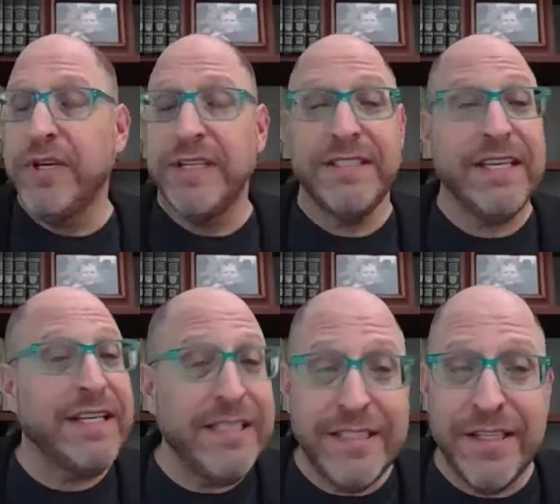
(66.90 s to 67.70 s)
is
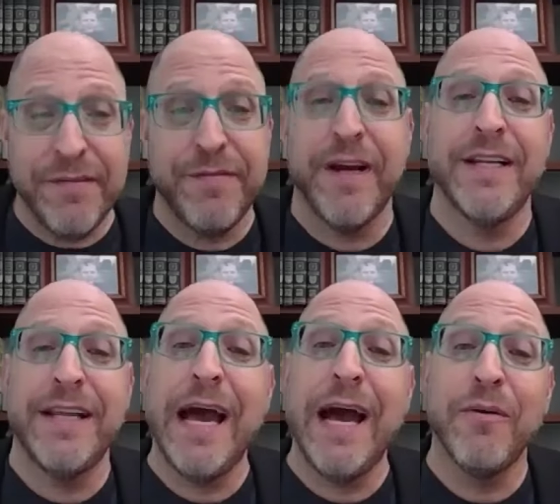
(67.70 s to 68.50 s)
easy to find
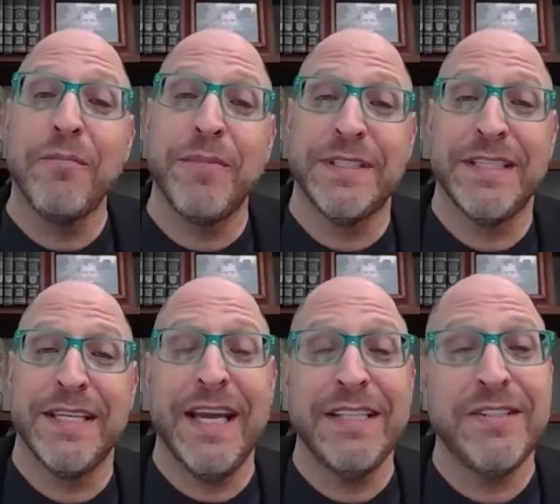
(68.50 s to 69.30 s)
out, but to
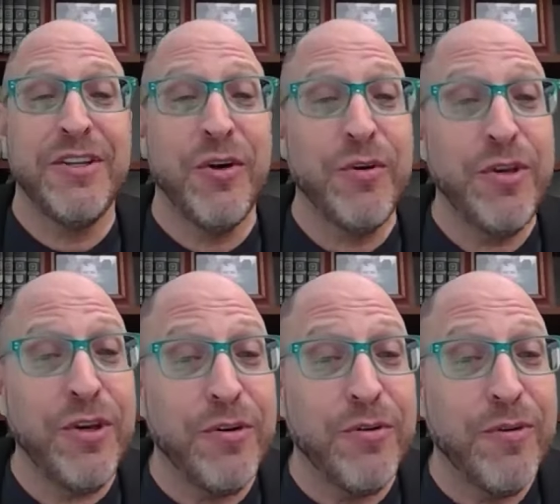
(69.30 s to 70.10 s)
get to know
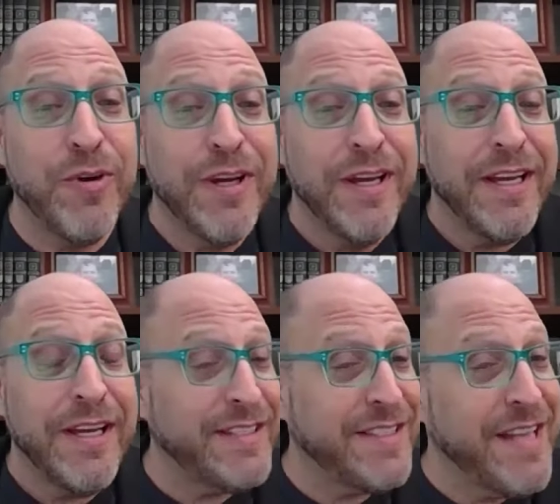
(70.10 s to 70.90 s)
you
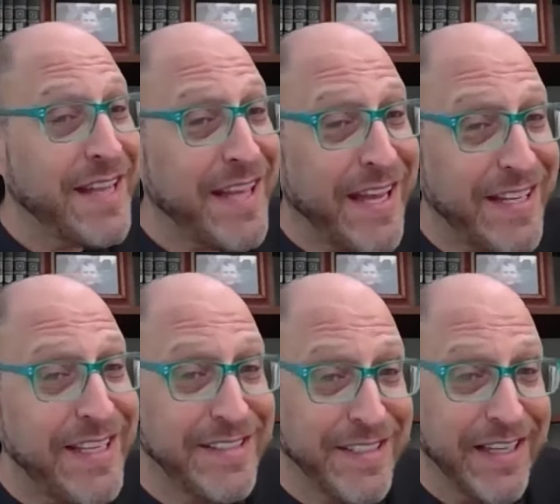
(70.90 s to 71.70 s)
is not that
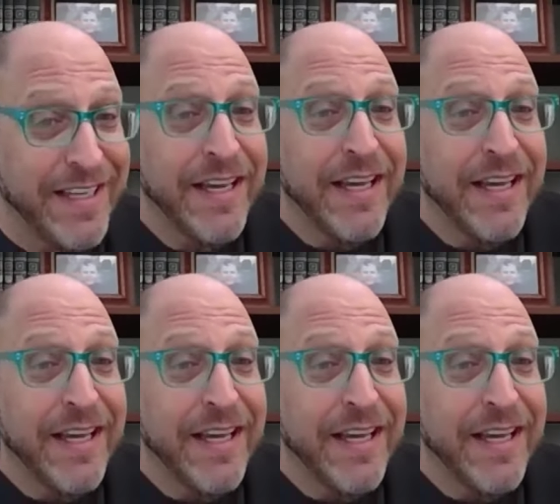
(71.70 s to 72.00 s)
easy.